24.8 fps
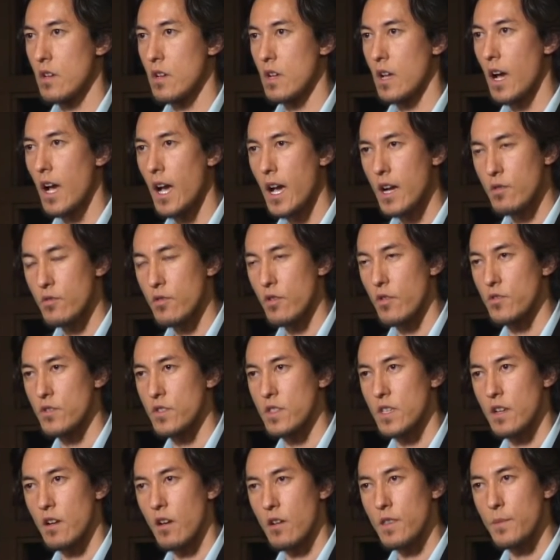Cockroaches.
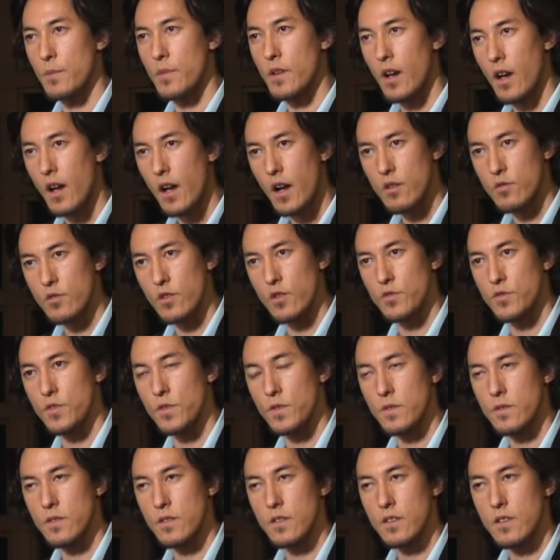They call them
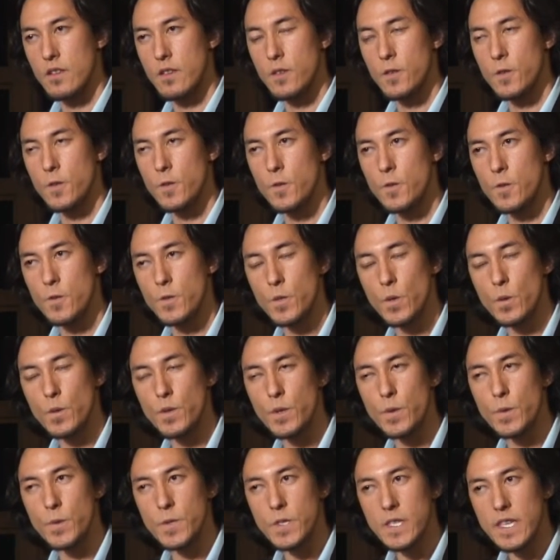cockroaches. So
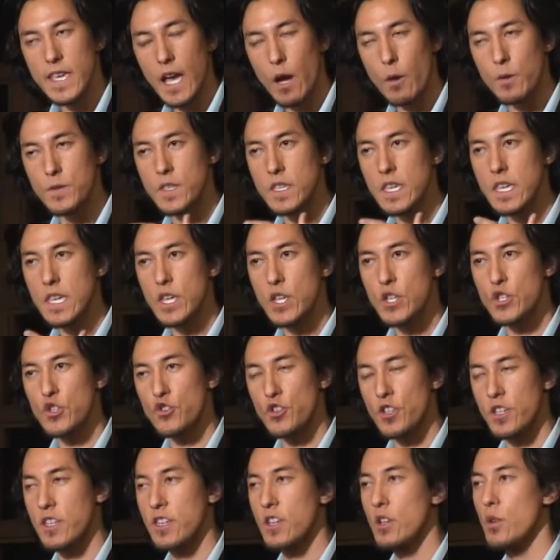do you see how it's easier
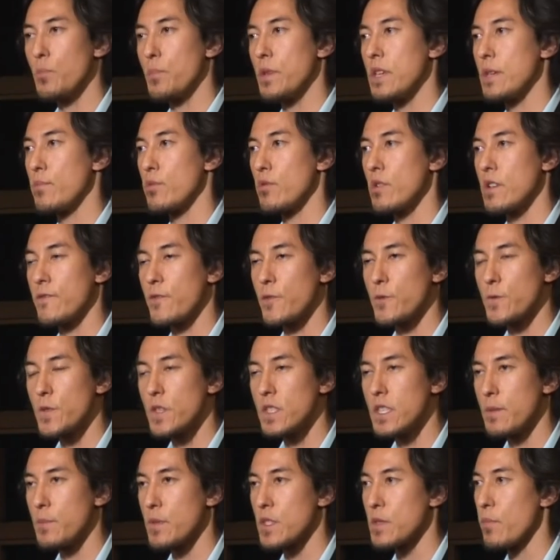to kill people if you see
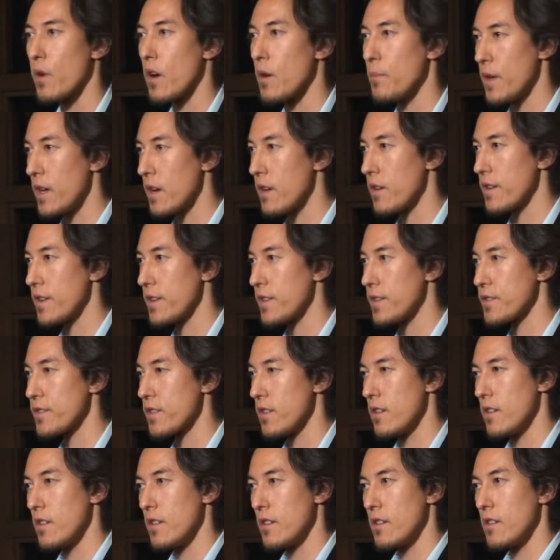them as barbarians
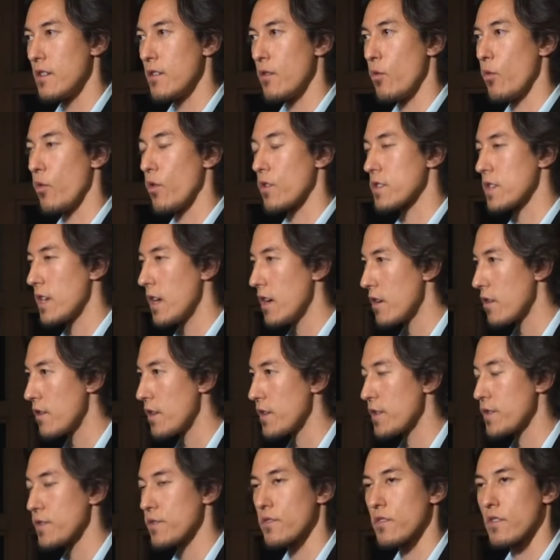or
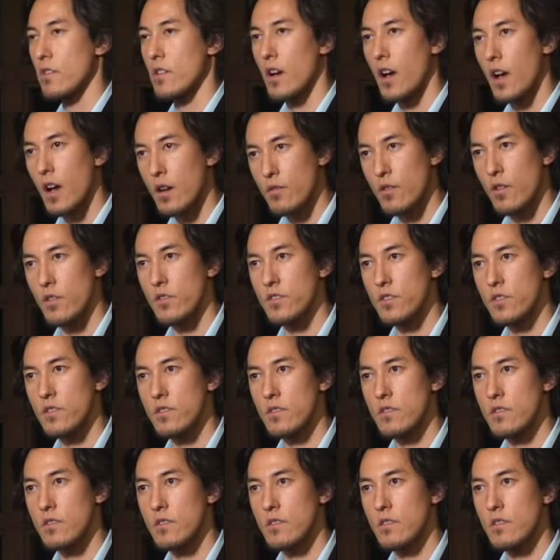terrorists or
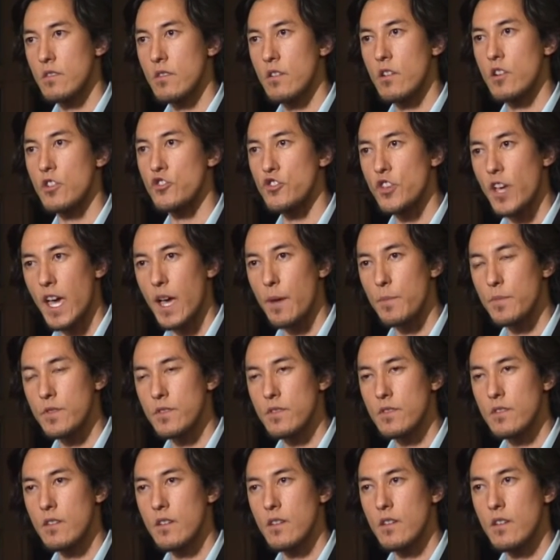cockroaches or Japs
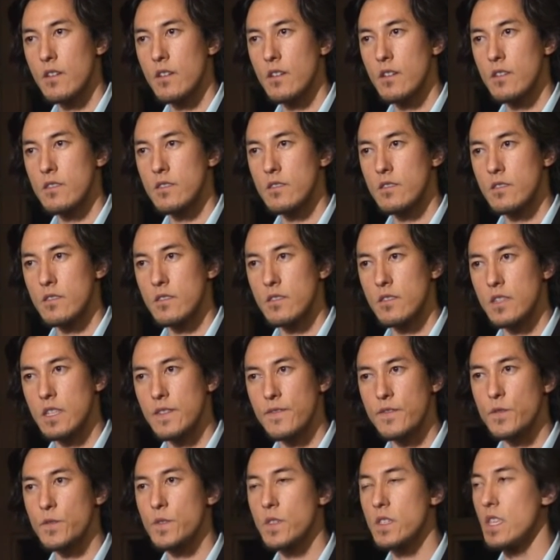than
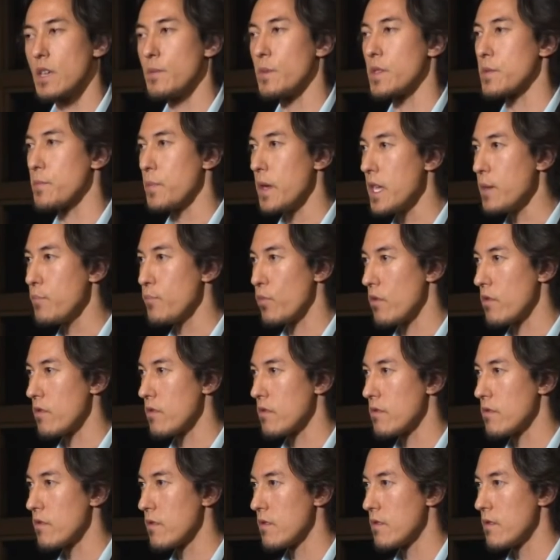if you see them as people
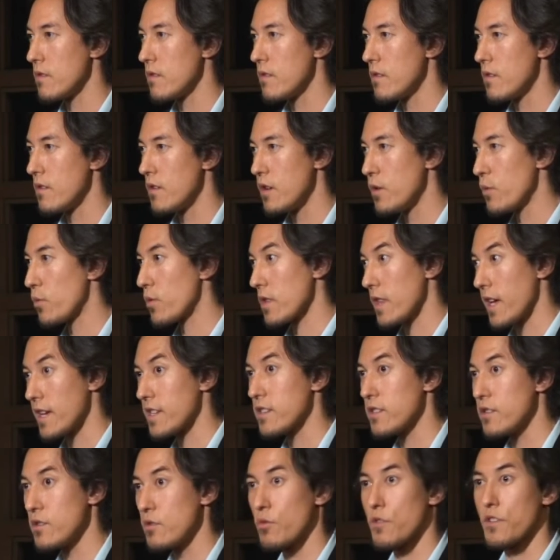who were
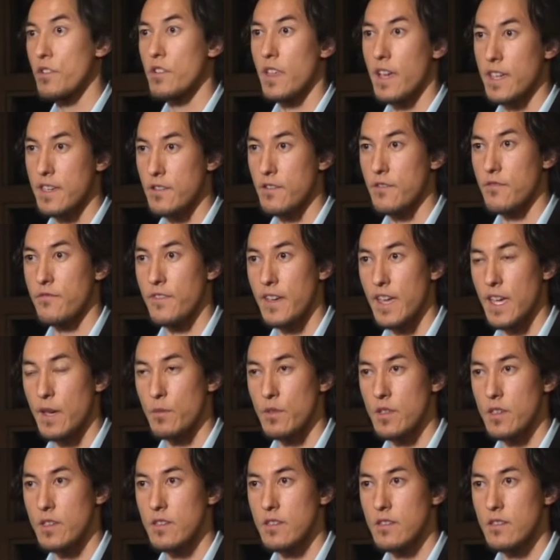like you or you're like your
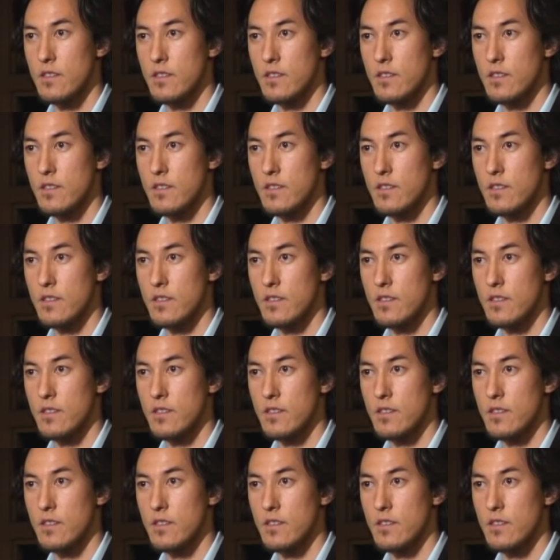family?